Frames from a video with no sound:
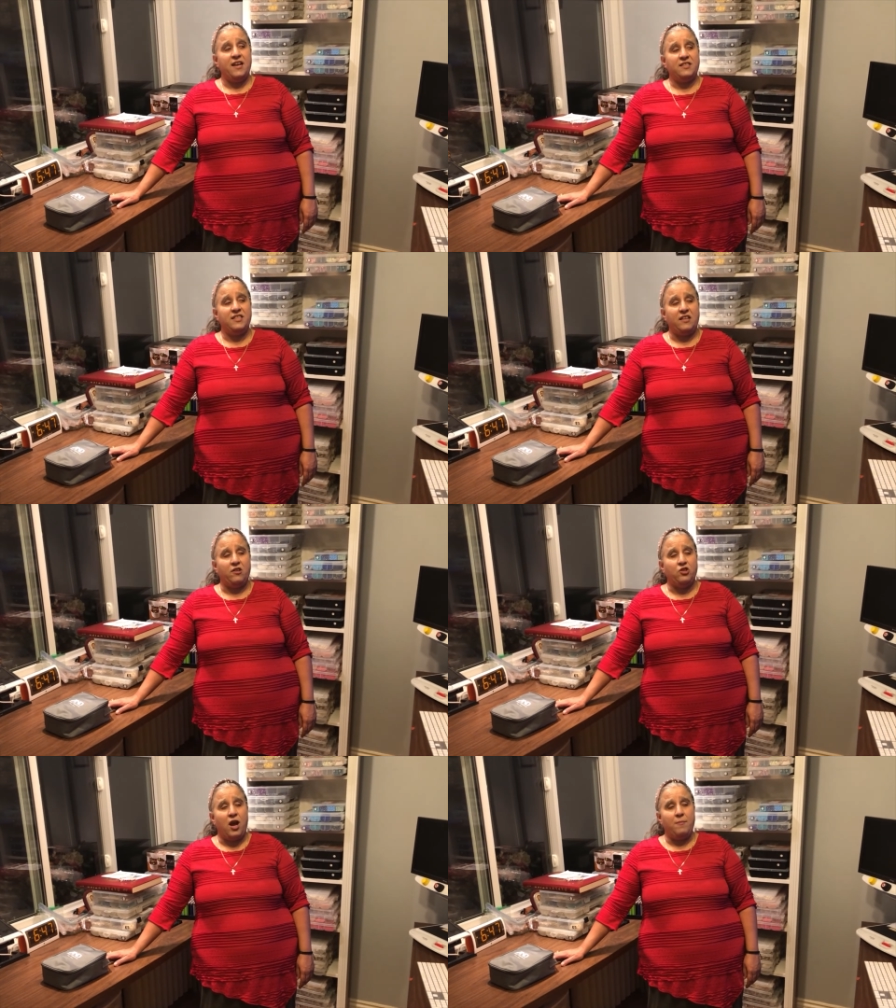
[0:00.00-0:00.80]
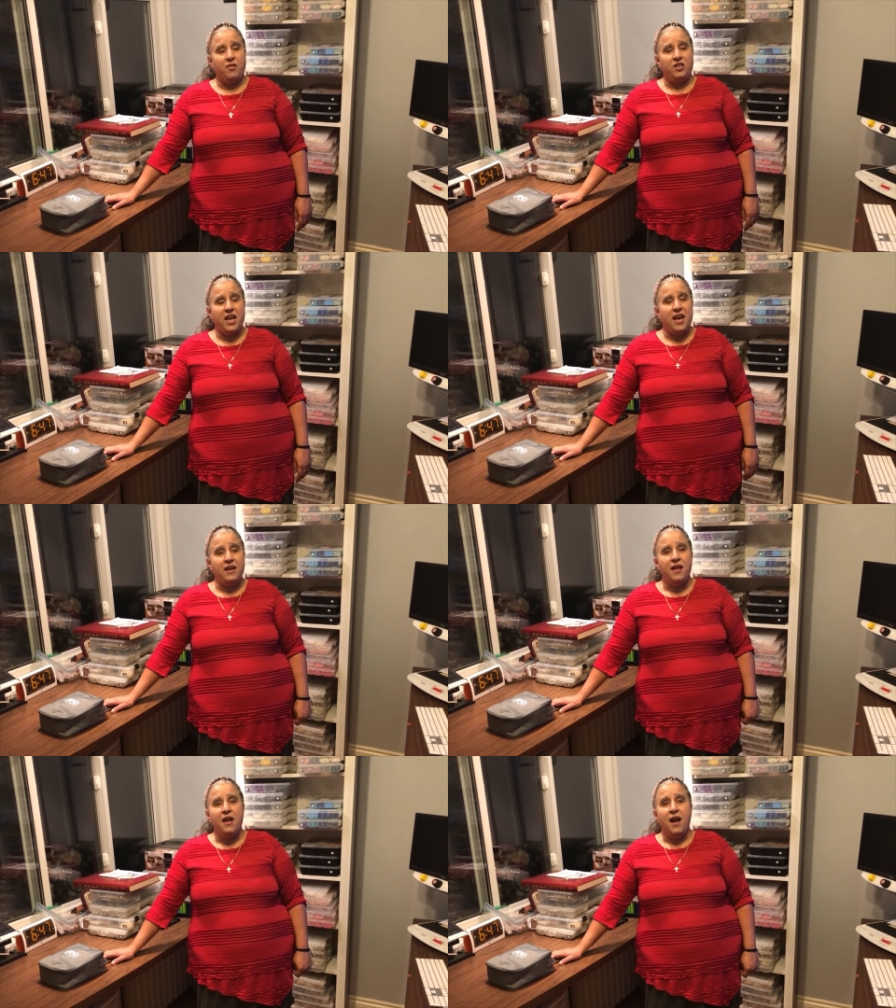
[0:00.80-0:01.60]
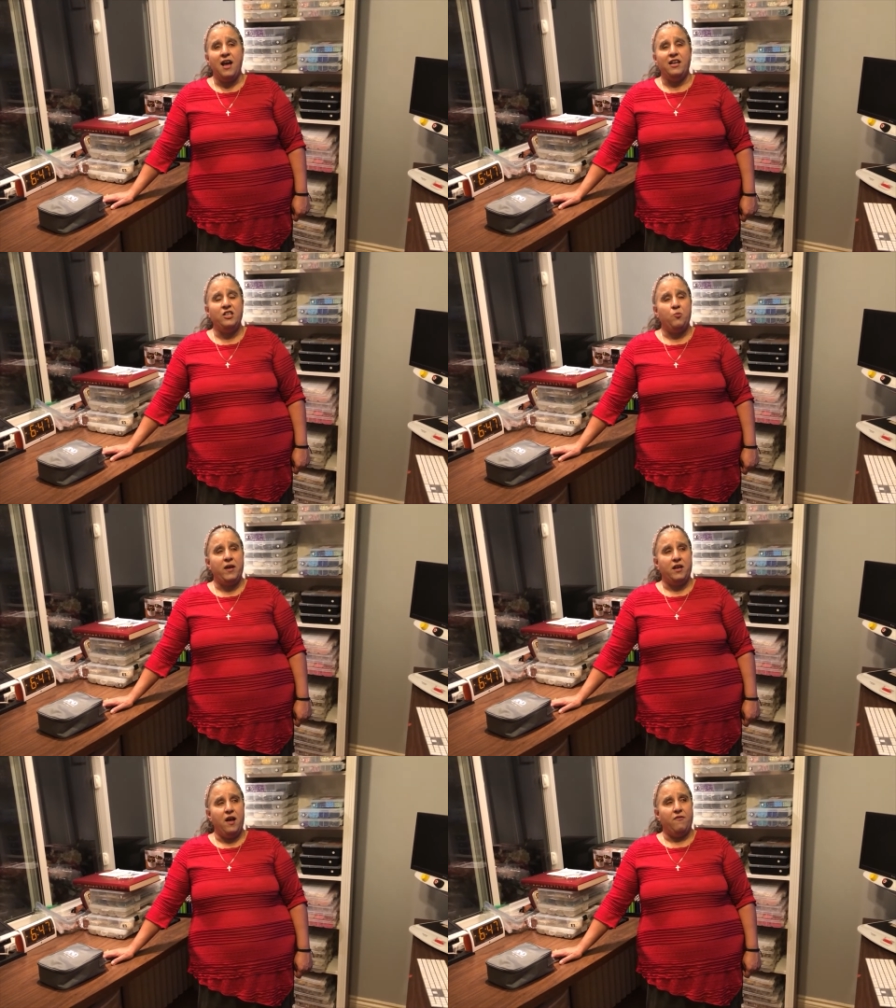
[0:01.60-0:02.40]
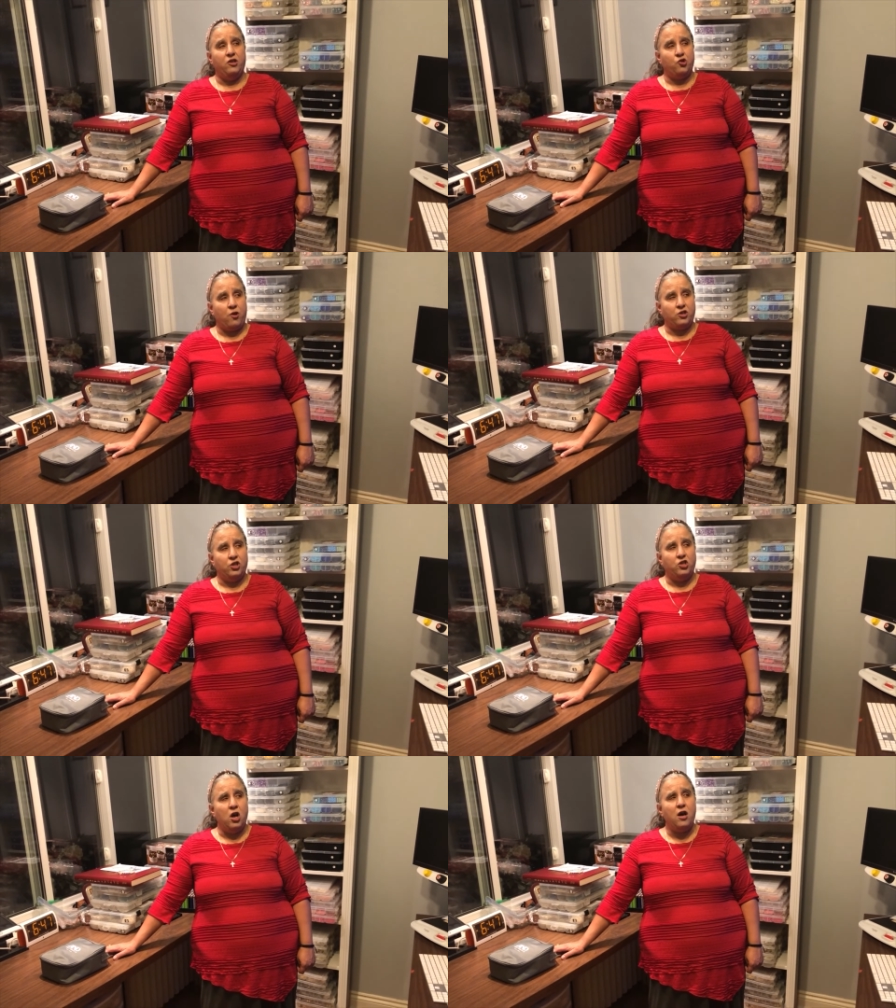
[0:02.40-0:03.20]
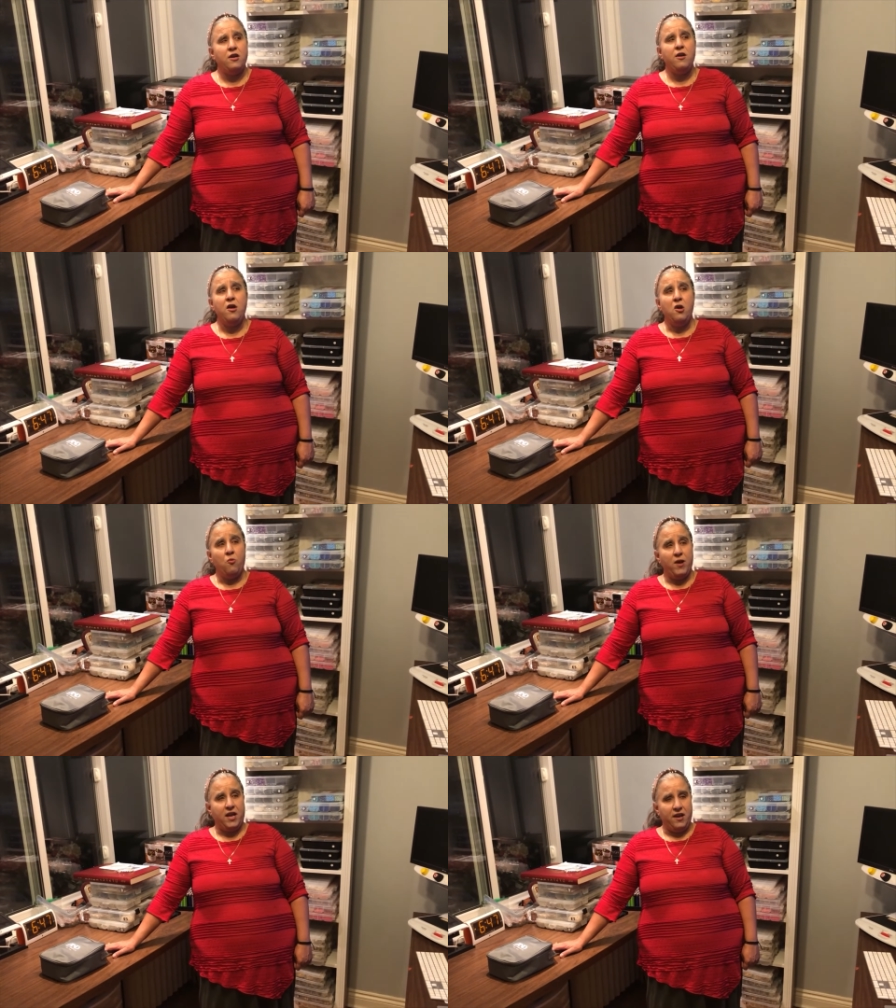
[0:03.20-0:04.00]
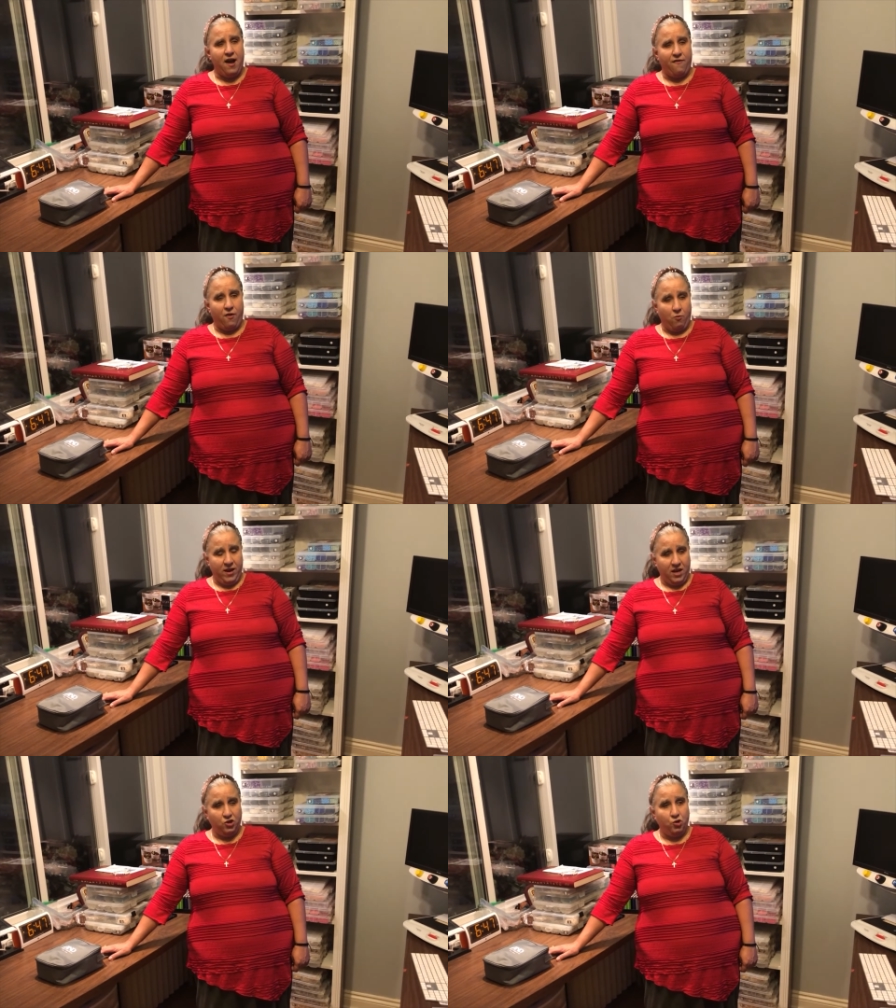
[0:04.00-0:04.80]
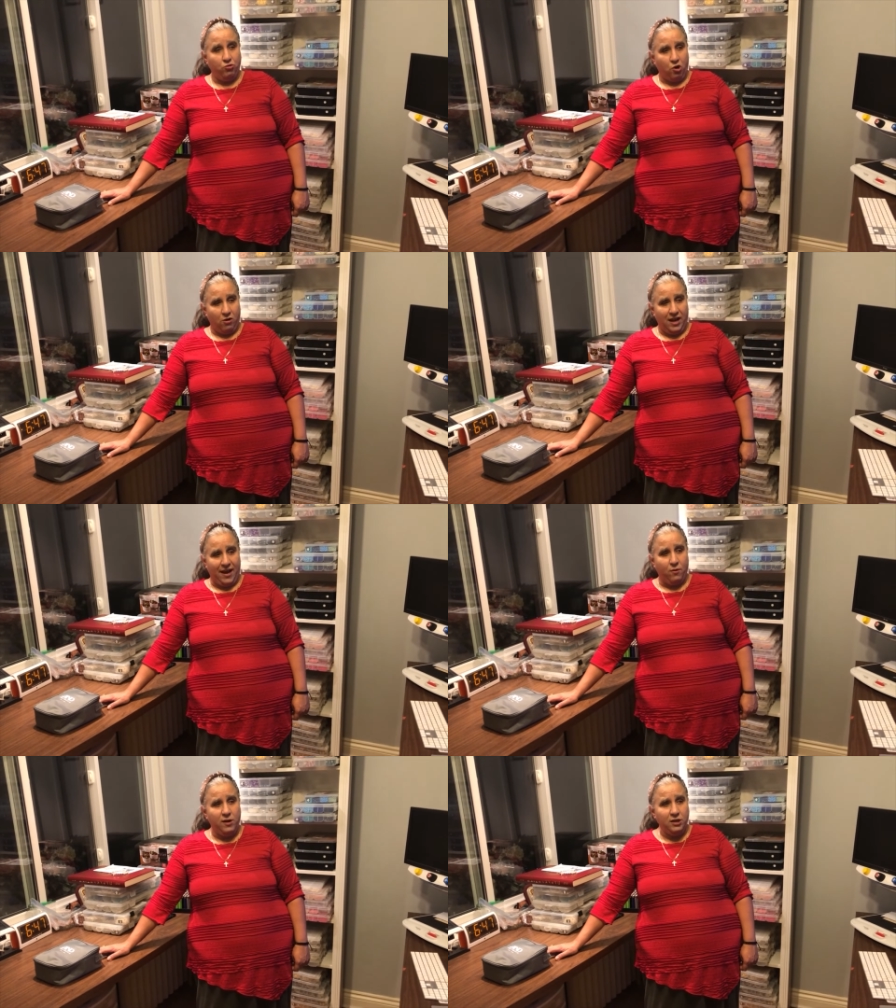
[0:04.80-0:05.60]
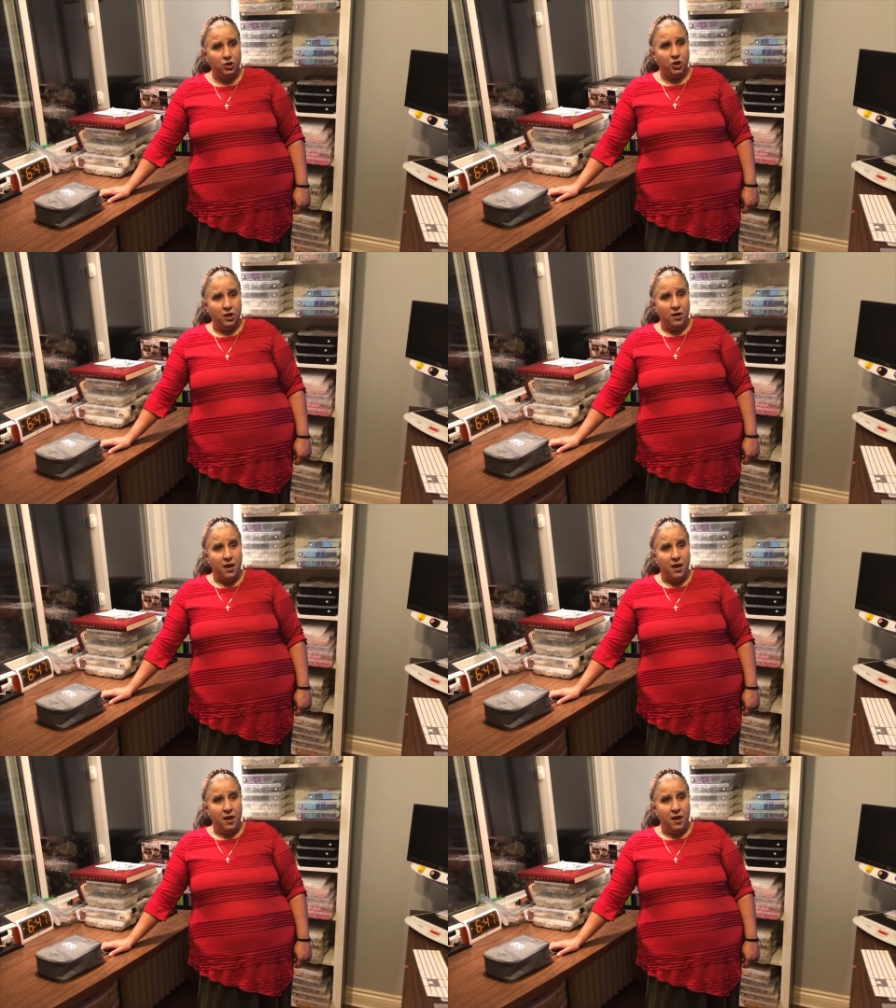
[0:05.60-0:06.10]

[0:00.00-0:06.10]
set the time and the date, at least we can have instructions on, we can choose our language,